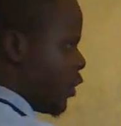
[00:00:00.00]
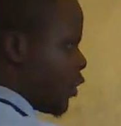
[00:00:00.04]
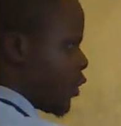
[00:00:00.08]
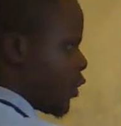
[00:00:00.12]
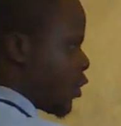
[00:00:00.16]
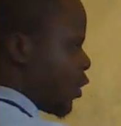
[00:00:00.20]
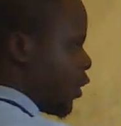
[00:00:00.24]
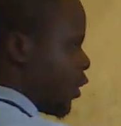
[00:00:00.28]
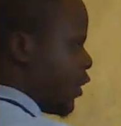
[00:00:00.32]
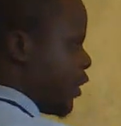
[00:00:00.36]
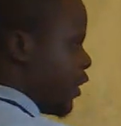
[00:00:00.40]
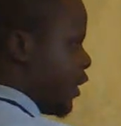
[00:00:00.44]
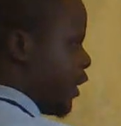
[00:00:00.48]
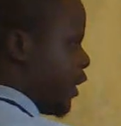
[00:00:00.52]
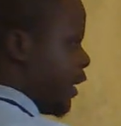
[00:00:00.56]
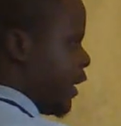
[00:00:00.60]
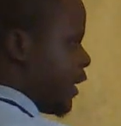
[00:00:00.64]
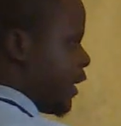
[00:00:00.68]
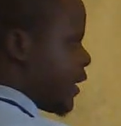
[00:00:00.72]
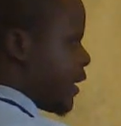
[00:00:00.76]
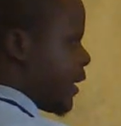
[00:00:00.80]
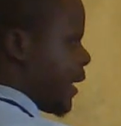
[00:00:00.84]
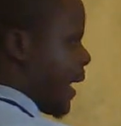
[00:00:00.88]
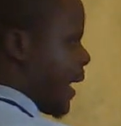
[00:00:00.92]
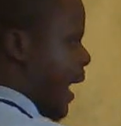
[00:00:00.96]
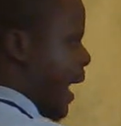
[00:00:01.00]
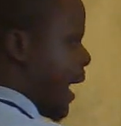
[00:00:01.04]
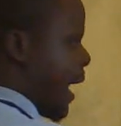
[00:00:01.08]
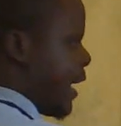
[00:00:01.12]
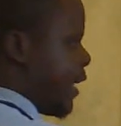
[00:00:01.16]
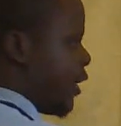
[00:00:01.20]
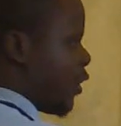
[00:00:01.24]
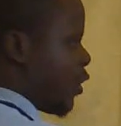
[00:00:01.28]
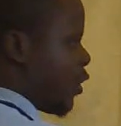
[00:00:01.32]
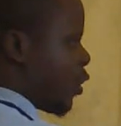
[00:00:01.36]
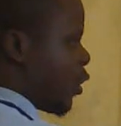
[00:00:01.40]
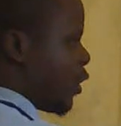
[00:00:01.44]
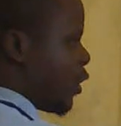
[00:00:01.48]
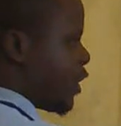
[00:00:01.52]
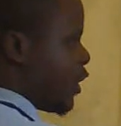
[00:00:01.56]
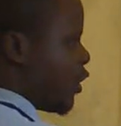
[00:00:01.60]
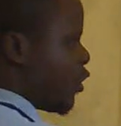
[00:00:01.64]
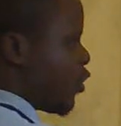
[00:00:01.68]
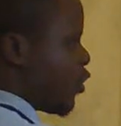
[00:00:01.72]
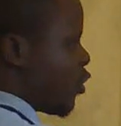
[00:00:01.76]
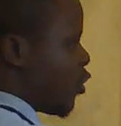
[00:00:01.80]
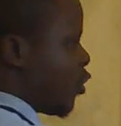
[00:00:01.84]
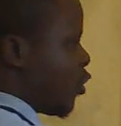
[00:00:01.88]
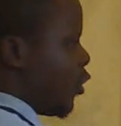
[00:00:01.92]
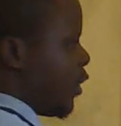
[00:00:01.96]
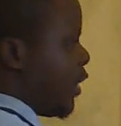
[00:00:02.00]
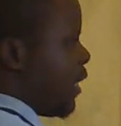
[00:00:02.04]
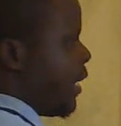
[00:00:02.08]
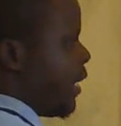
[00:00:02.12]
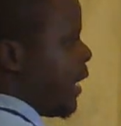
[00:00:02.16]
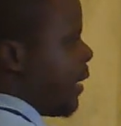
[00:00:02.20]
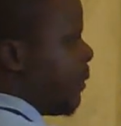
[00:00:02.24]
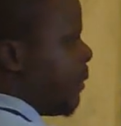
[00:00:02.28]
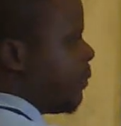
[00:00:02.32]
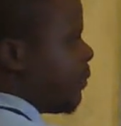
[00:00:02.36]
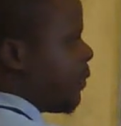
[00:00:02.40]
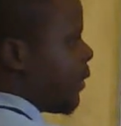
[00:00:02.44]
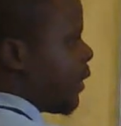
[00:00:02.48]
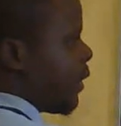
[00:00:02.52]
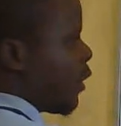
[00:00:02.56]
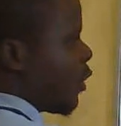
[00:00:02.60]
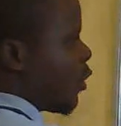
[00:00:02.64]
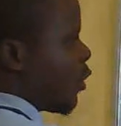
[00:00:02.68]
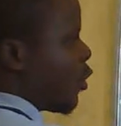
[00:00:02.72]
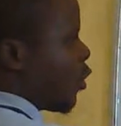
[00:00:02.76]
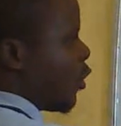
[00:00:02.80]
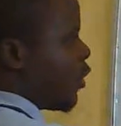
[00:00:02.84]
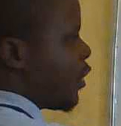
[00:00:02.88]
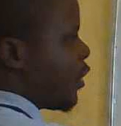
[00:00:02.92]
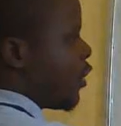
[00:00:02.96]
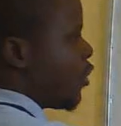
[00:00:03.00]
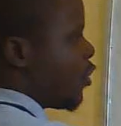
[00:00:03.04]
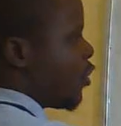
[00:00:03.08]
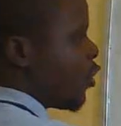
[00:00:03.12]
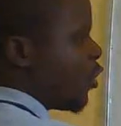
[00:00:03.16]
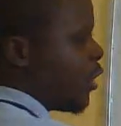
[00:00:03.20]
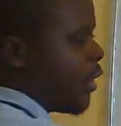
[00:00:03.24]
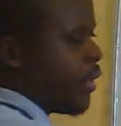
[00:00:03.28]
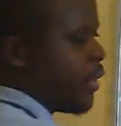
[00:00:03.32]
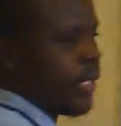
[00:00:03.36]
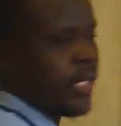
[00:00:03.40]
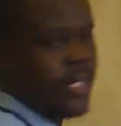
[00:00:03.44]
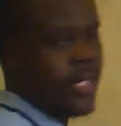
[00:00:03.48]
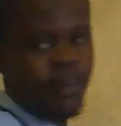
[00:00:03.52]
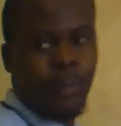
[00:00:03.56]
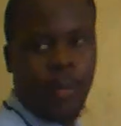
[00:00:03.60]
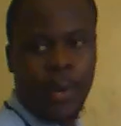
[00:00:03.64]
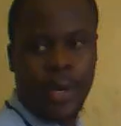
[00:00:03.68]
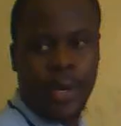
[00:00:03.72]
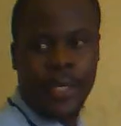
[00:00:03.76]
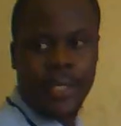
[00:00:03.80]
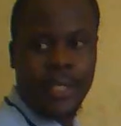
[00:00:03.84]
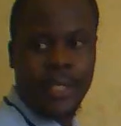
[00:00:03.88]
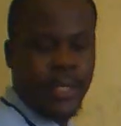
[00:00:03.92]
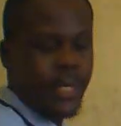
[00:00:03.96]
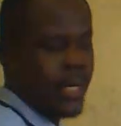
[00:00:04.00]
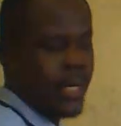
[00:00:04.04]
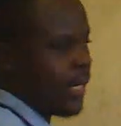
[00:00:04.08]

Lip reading: So this line crosses through here, crosses through at this point,